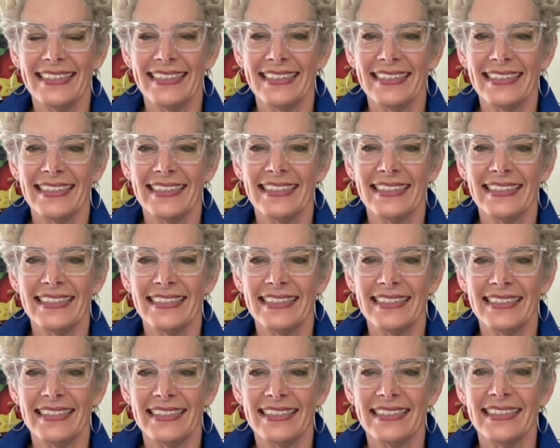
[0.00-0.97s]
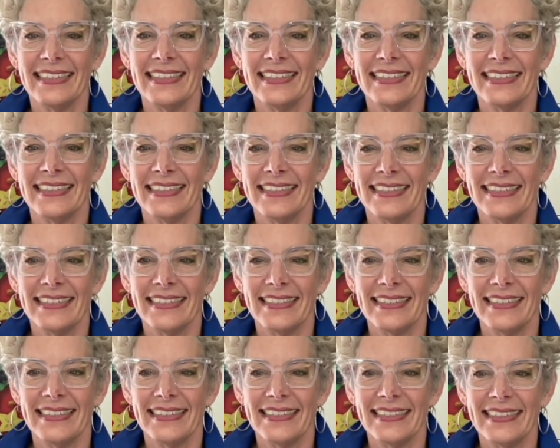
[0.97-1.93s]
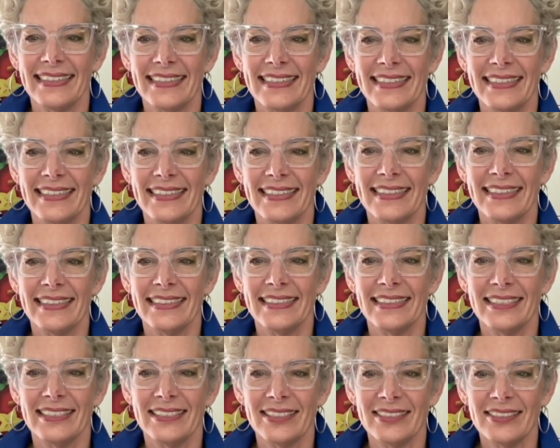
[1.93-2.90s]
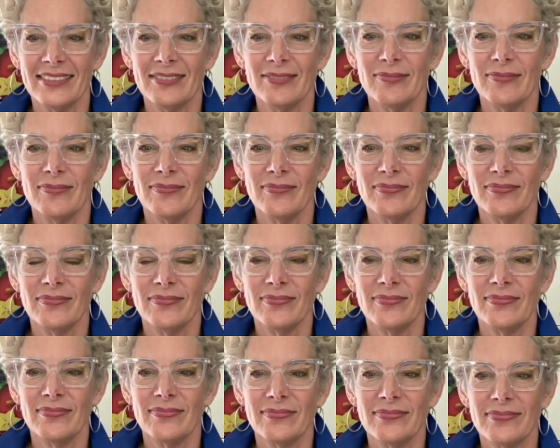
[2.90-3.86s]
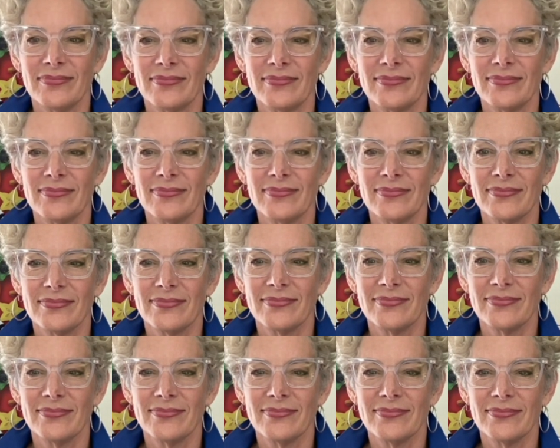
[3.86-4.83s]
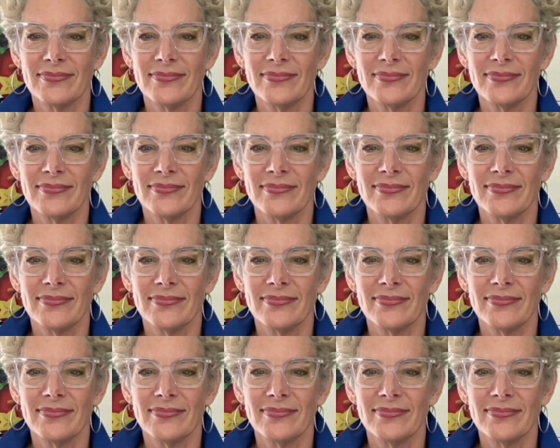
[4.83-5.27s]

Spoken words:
The person shown says nothing.